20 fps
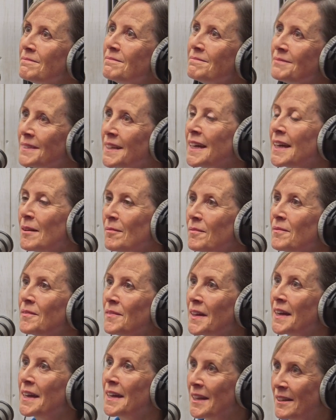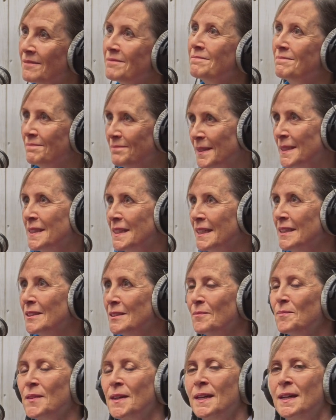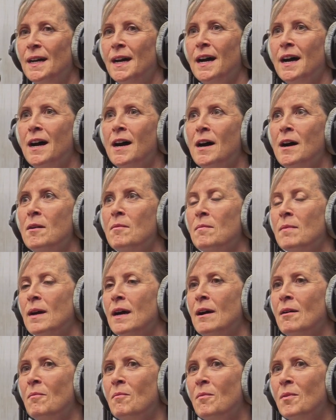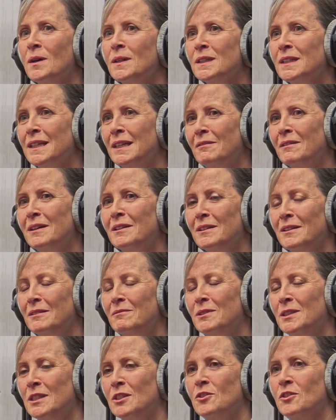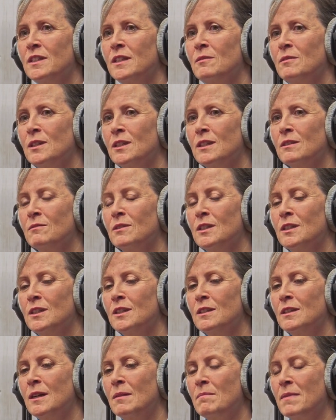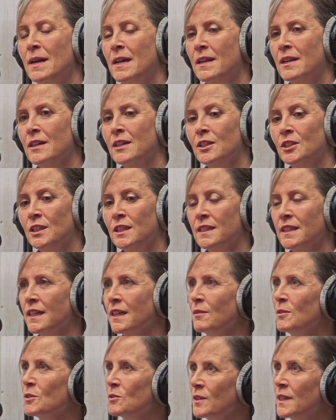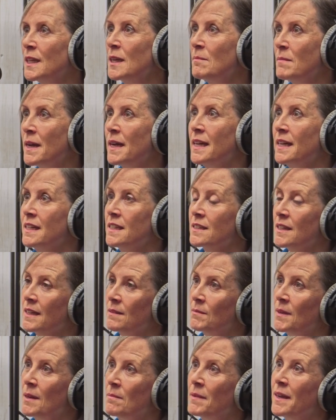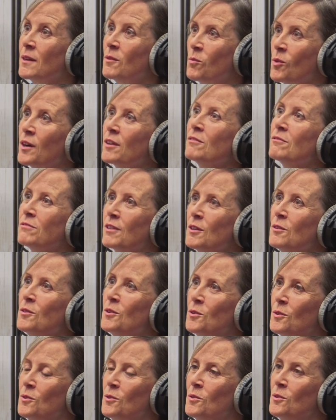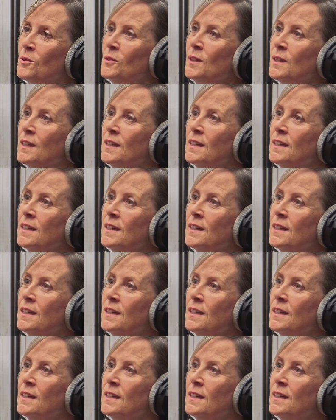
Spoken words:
their business. And one thing that was interesting, when I met her, she said, I was really amazed. I made one phone call